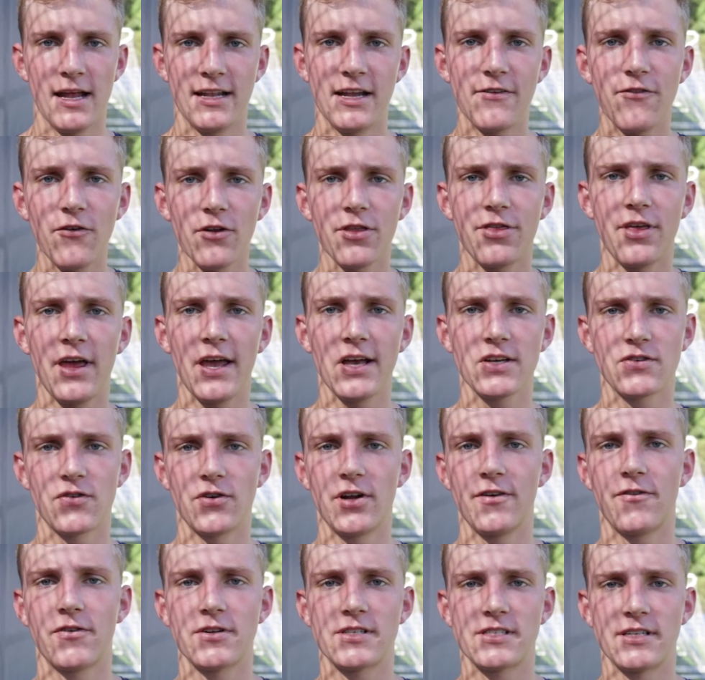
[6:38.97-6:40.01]
Different things
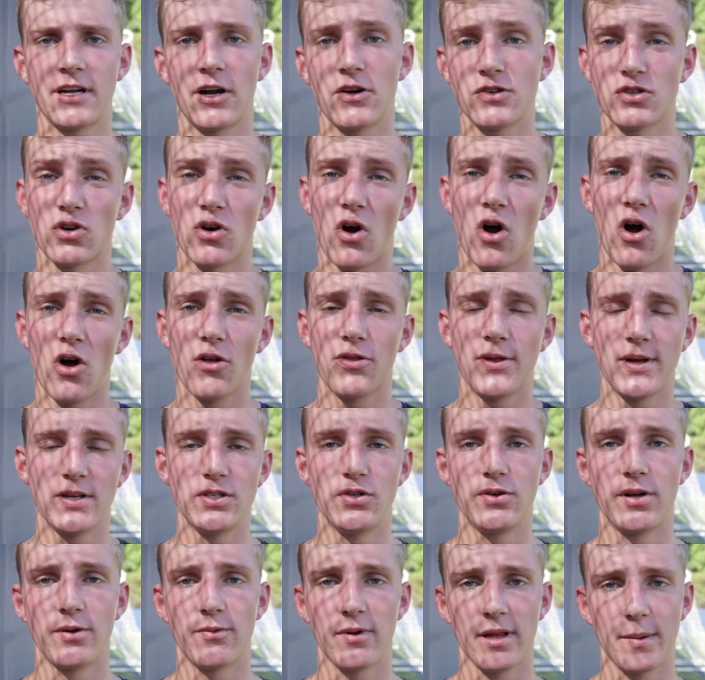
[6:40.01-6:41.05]
for different scenarios are all
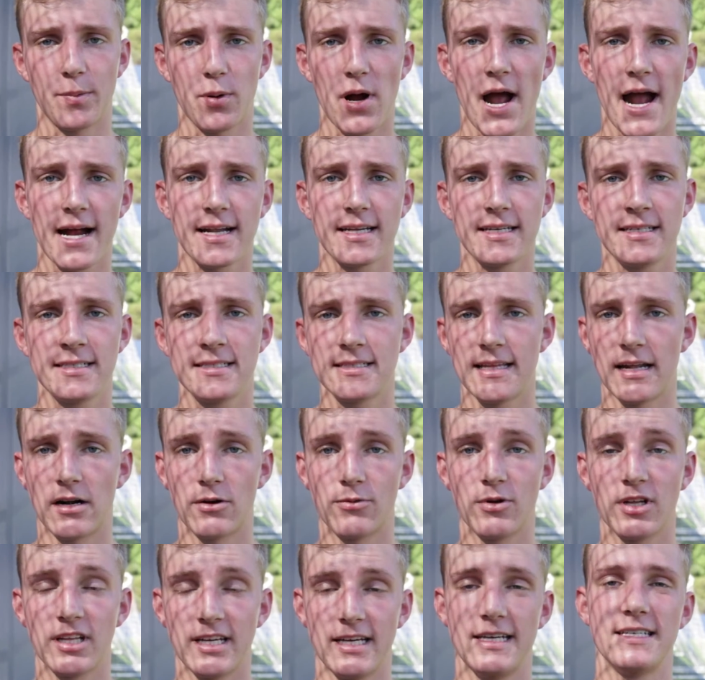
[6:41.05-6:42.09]
things you can really practice that
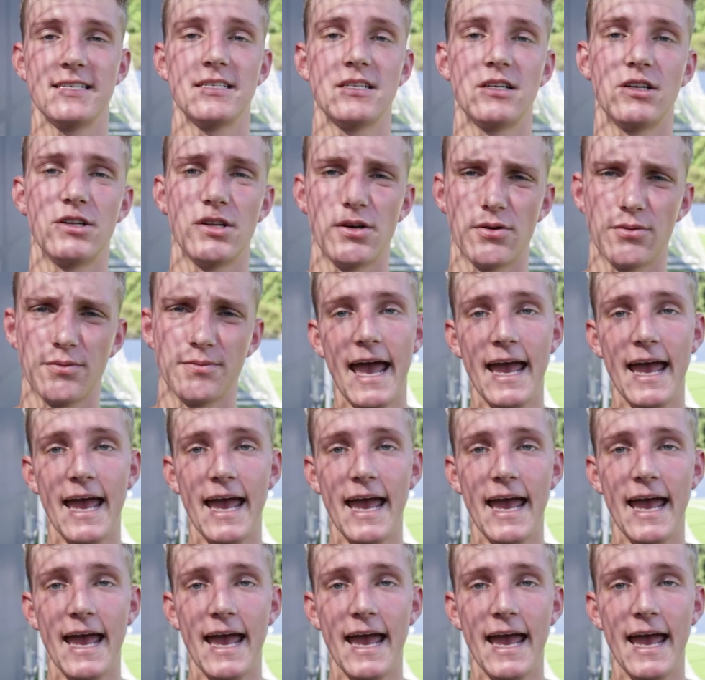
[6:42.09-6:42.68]
are really easy to do.